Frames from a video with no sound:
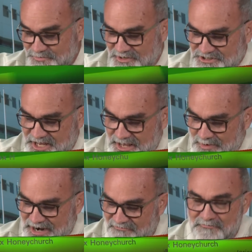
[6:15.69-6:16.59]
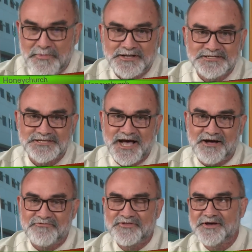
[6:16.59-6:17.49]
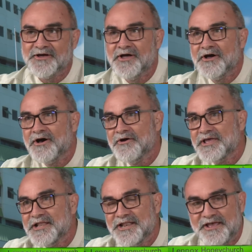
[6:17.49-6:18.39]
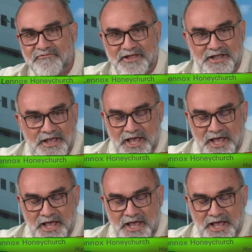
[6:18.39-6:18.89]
which came 11 months after Hurricane David.